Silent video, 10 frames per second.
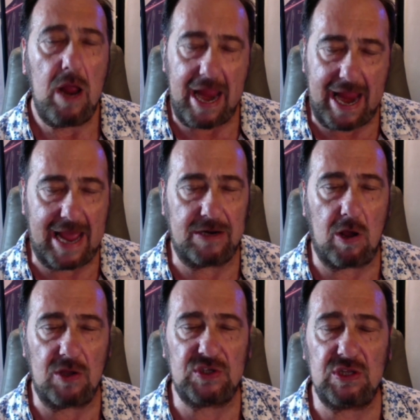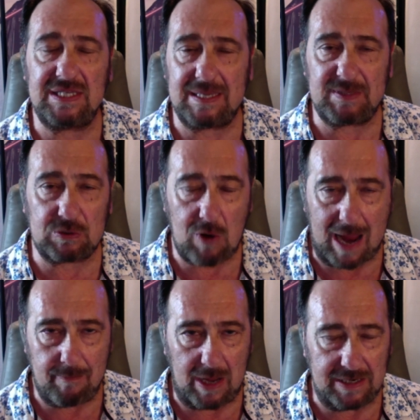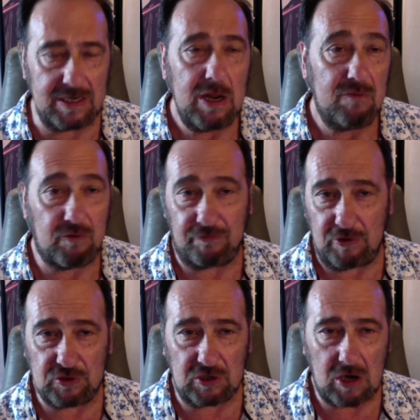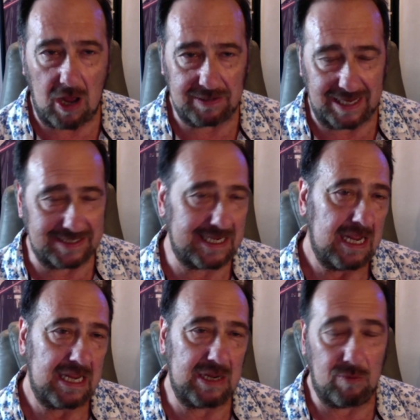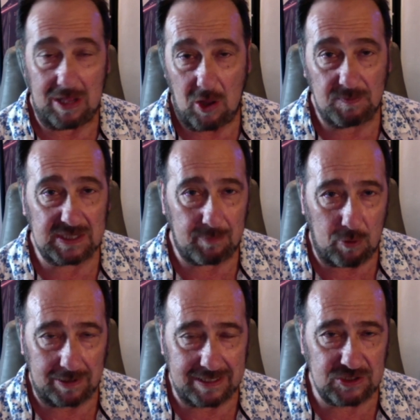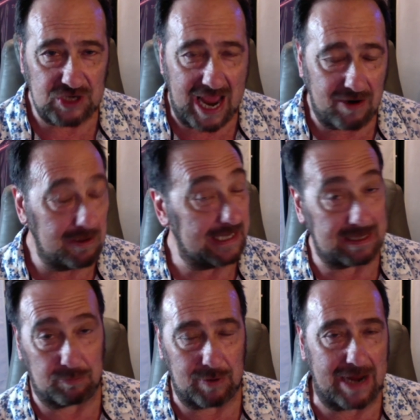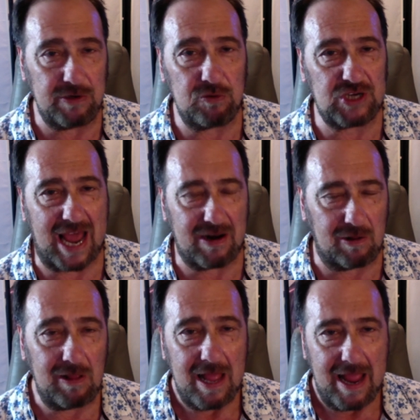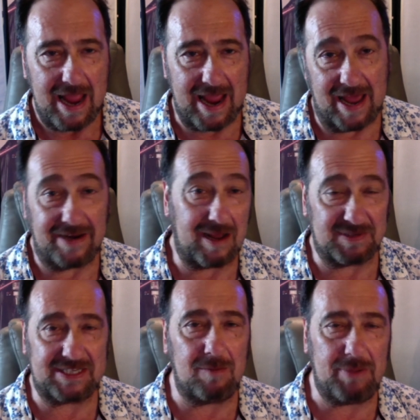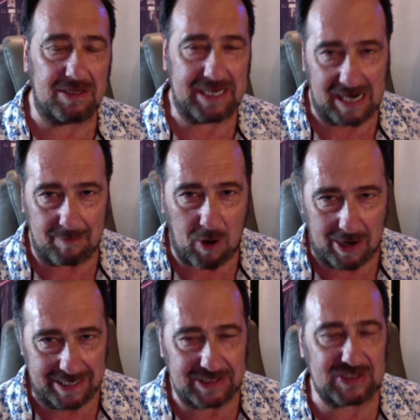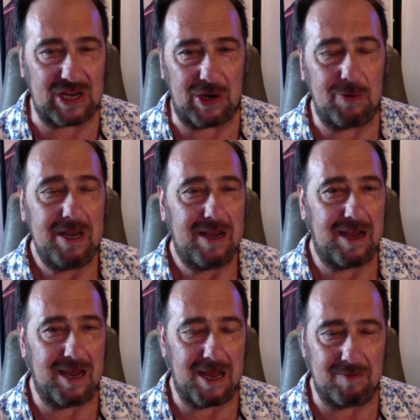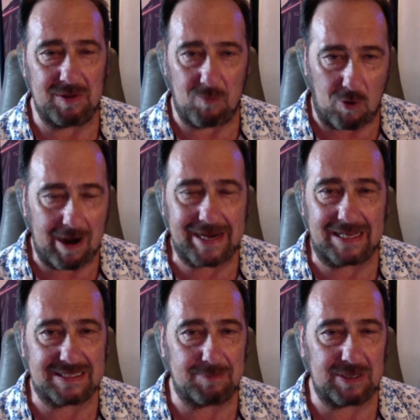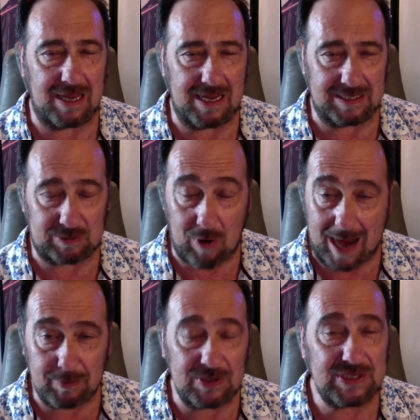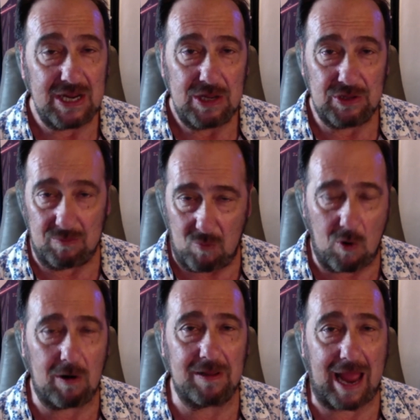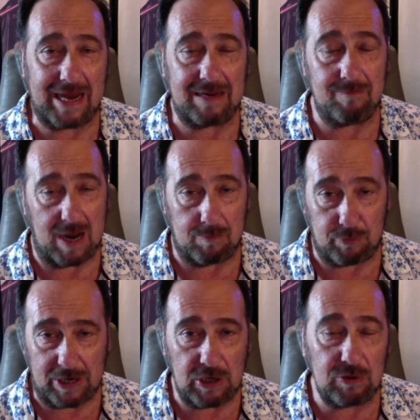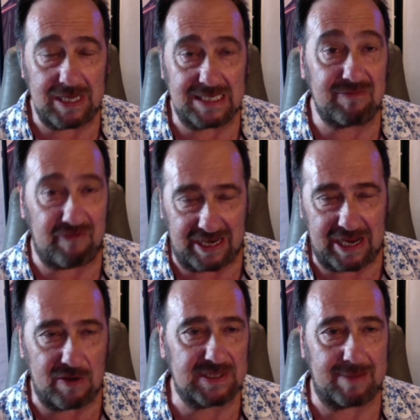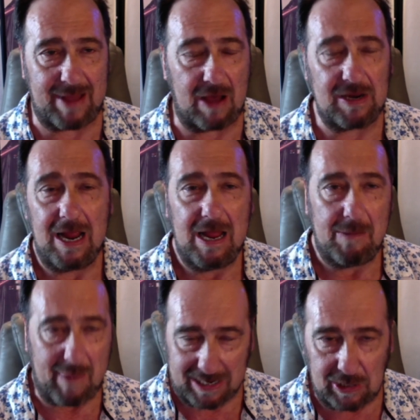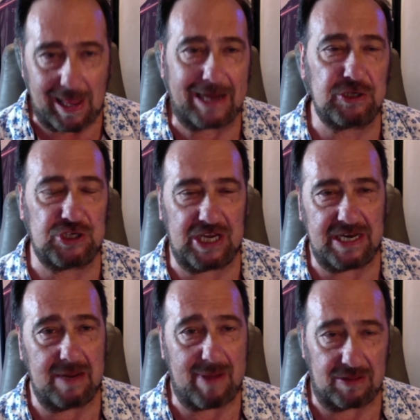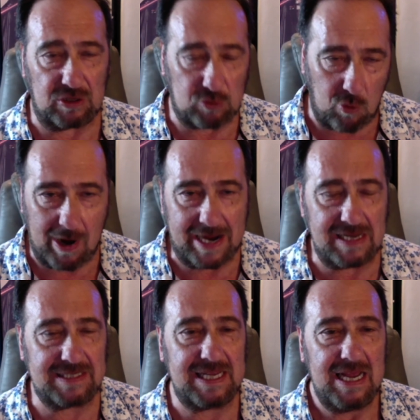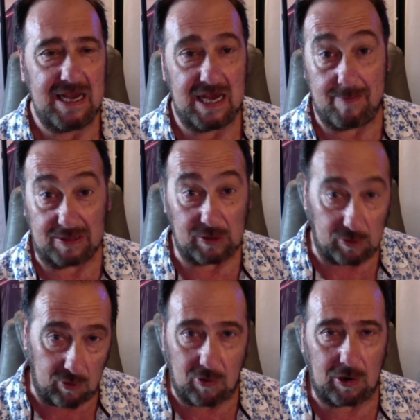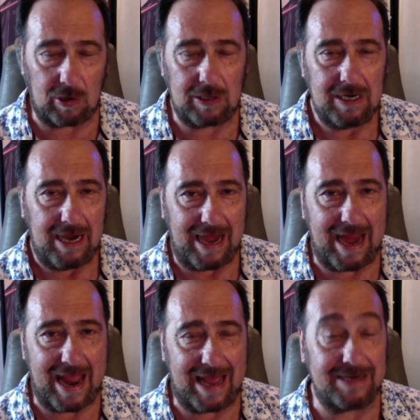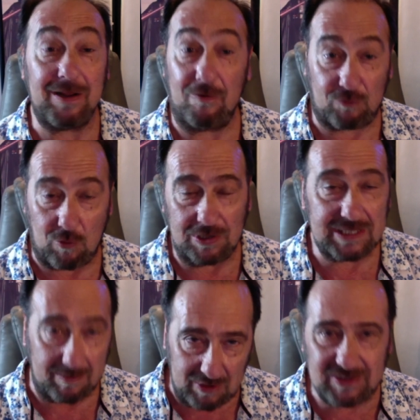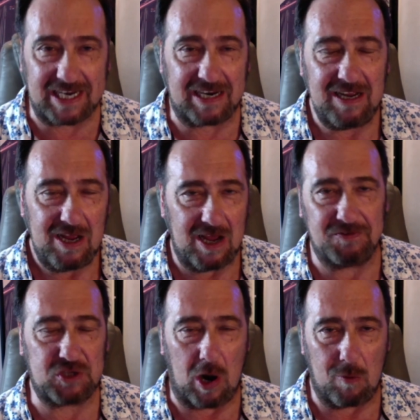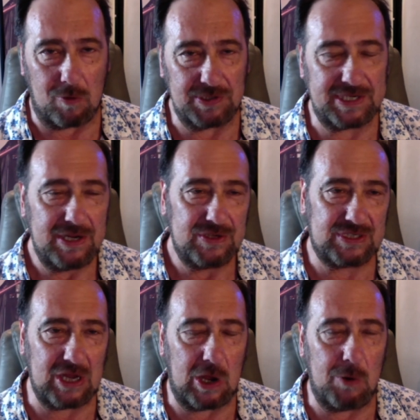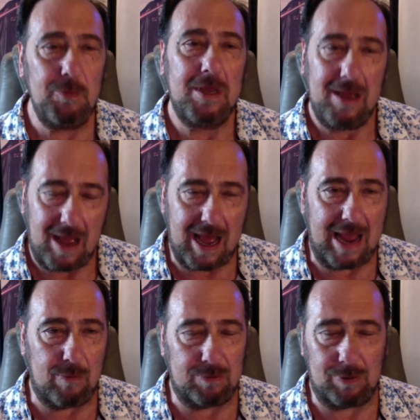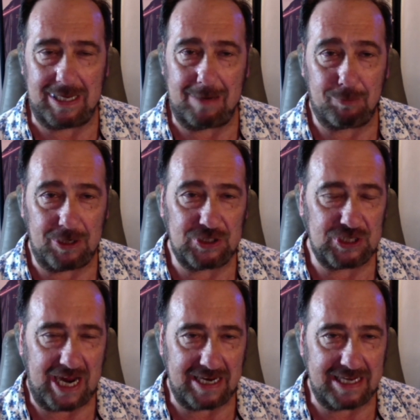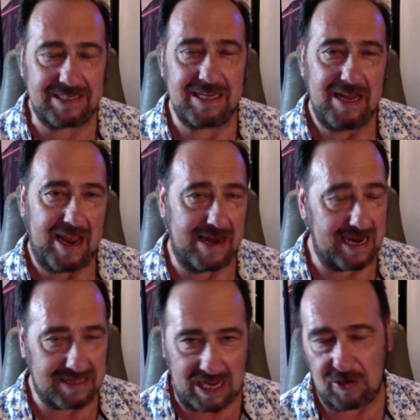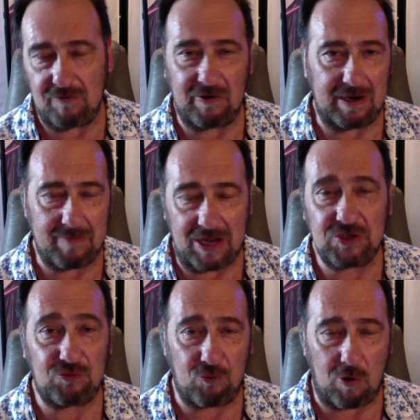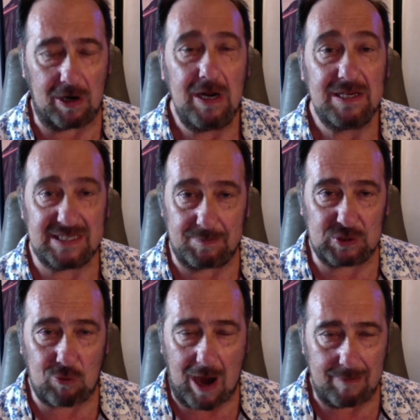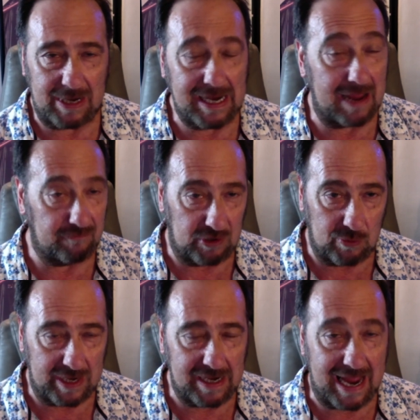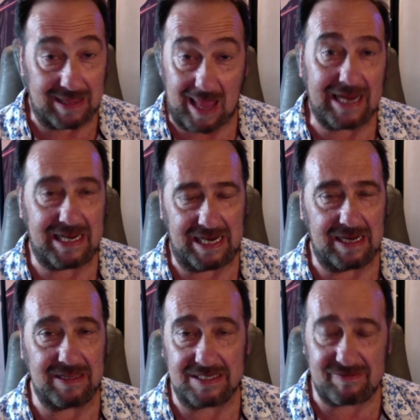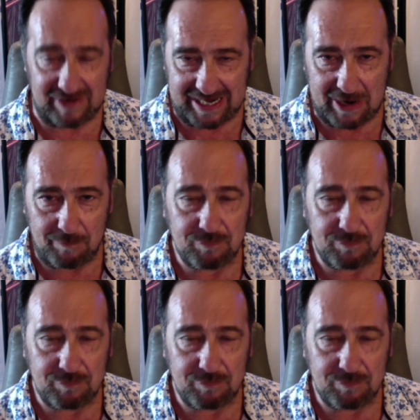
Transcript: and also the subscribe button for future contents. It will help support this channel. It's a brand new channel and I'm still building up on it. So the more I get subscribers, the more I can bring you these videos about my collection, about the toys, about the lore, and of course the music of Star Wars. So I would really appreciate it, and I thank you very much for subscribing and viewing and liking this video.